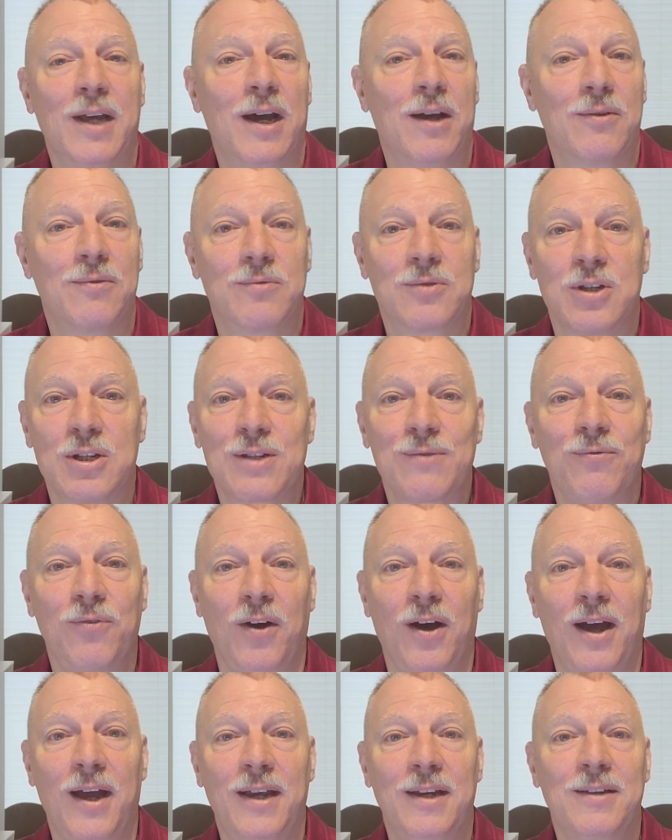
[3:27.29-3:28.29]
out just
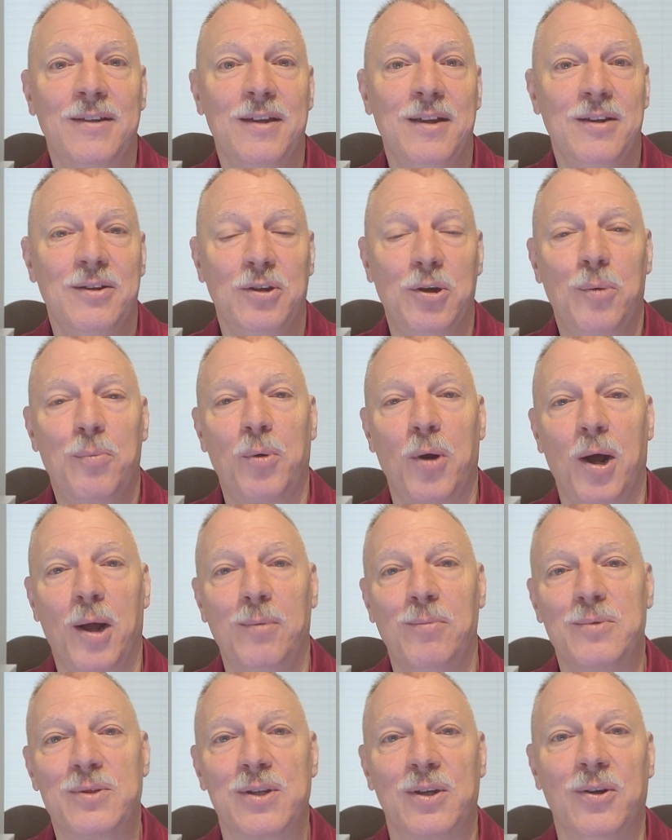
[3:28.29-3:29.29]
fine, no
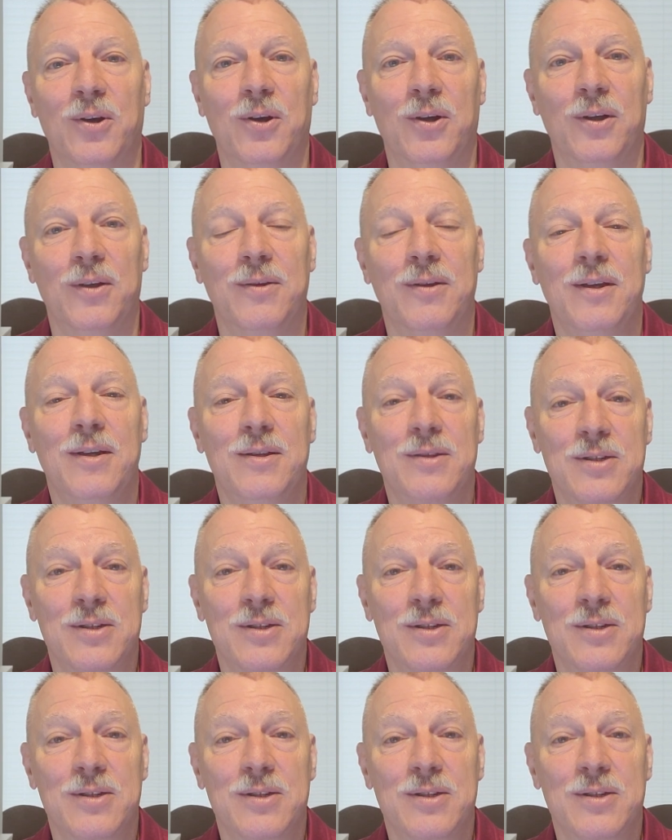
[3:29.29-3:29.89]
problems at all.